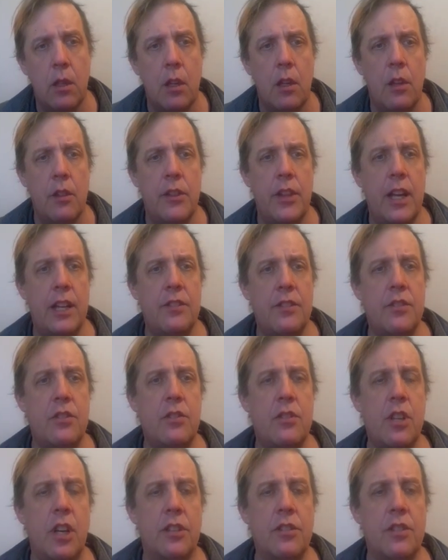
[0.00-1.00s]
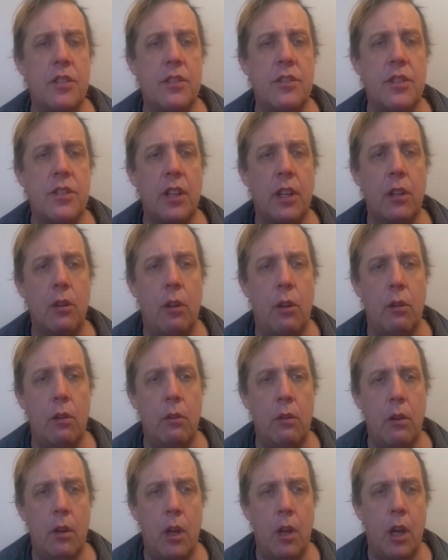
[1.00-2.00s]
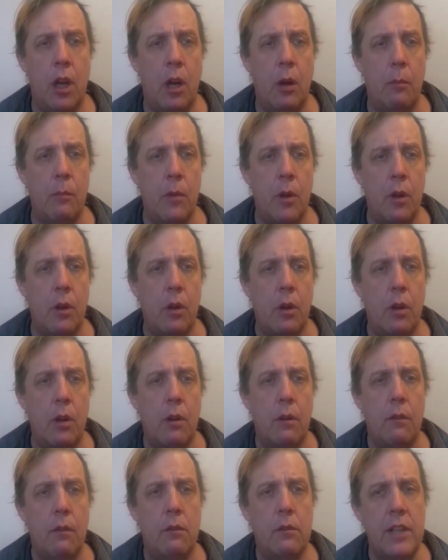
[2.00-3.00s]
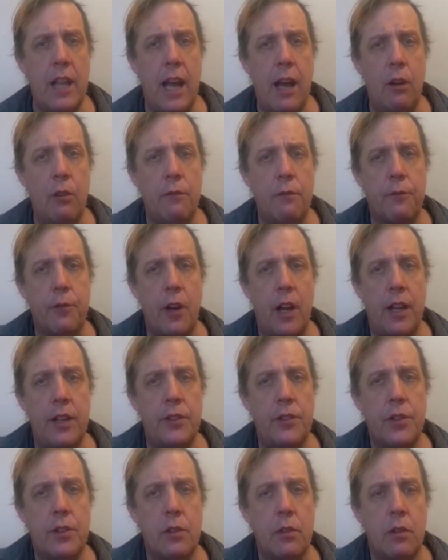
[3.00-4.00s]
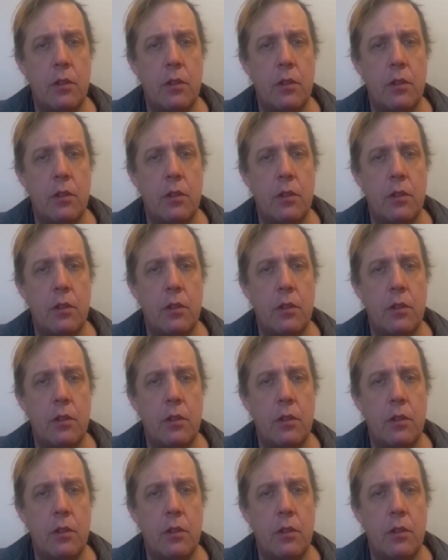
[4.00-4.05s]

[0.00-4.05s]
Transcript: that's just a single um, noun phrase.